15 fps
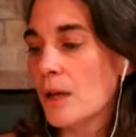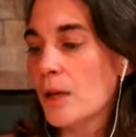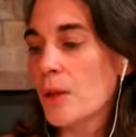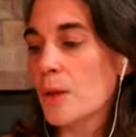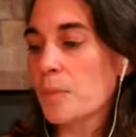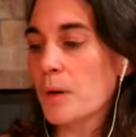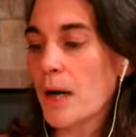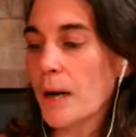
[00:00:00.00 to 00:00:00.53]

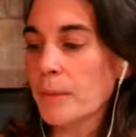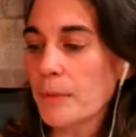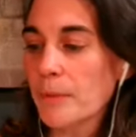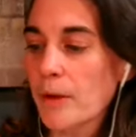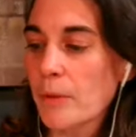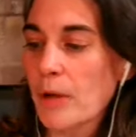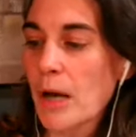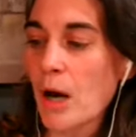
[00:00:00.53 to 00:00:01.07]
the problem
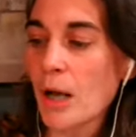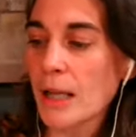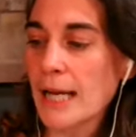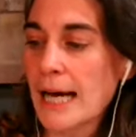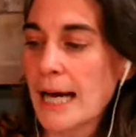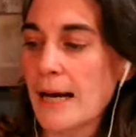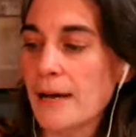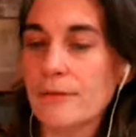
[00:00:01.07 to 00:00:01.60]
that we all
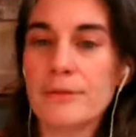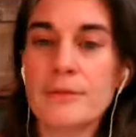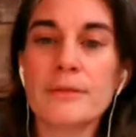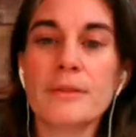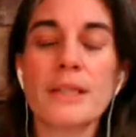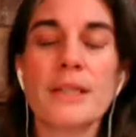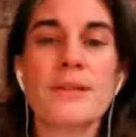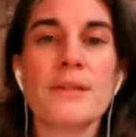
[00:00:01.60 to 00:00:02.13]
have
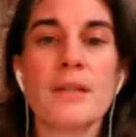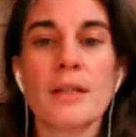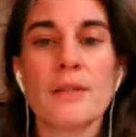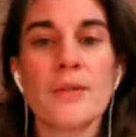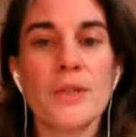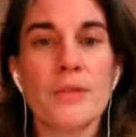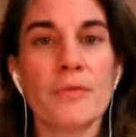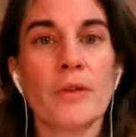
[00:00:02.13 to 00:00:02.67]
is none of
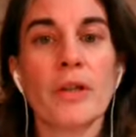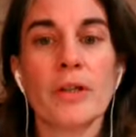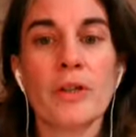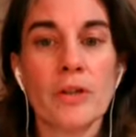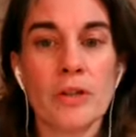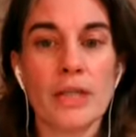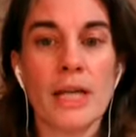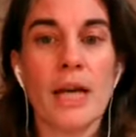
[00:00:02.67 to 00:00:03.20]
us are very
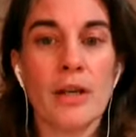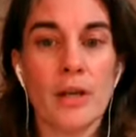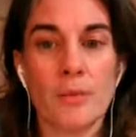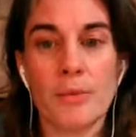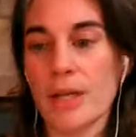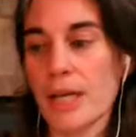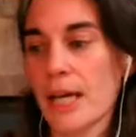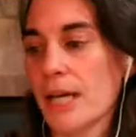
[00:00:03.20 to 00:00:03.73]
good at
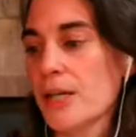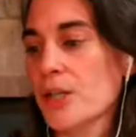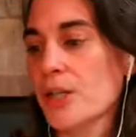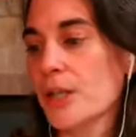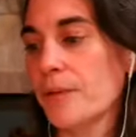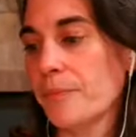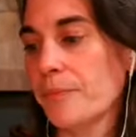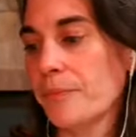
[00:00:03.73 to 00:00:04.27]

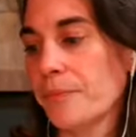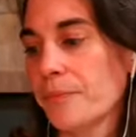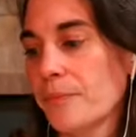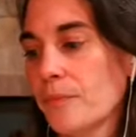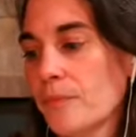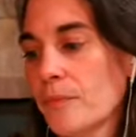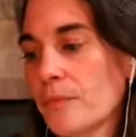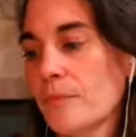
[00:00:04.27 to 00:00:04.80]
communication.
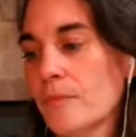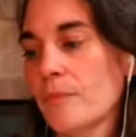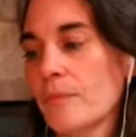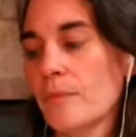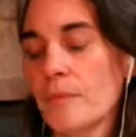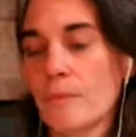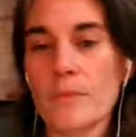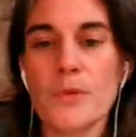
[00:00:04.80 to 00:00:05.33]

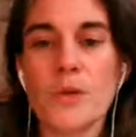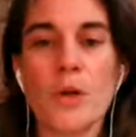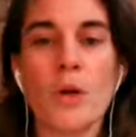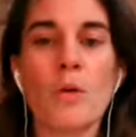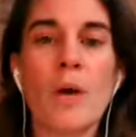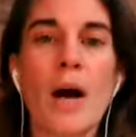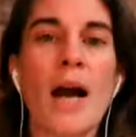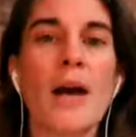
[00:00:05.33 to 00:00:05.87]

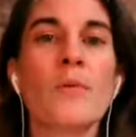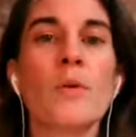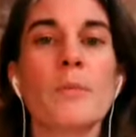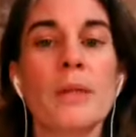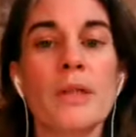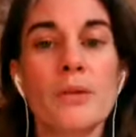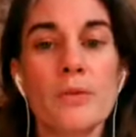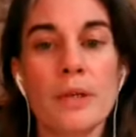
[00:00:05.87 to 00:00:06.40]
So I will
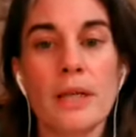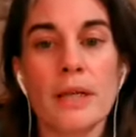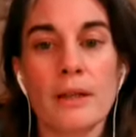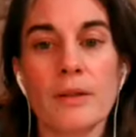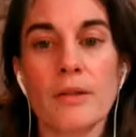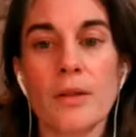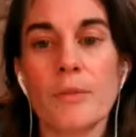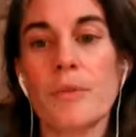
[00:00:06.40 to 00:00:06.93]
be doing
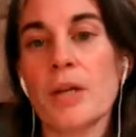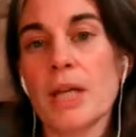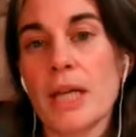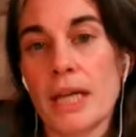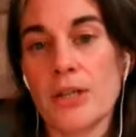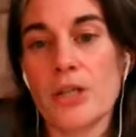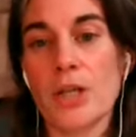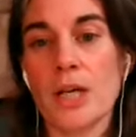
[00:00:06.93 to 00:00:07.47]

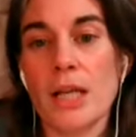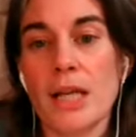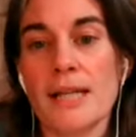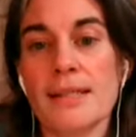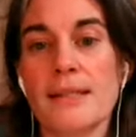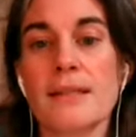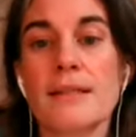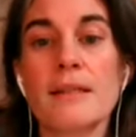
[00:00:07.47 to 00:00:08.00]
communication
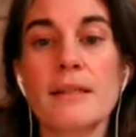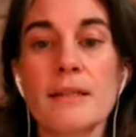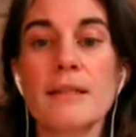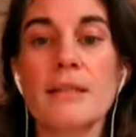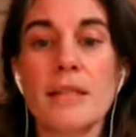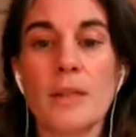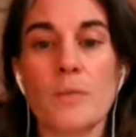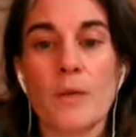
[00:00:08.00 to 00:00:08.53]
classes.
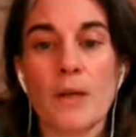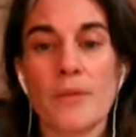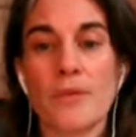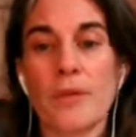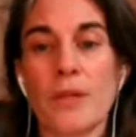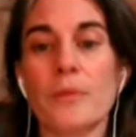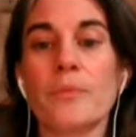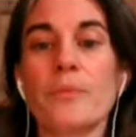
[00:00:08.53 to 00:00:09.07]
Deep breath
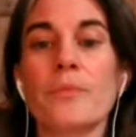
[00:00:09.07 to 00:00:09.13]
in.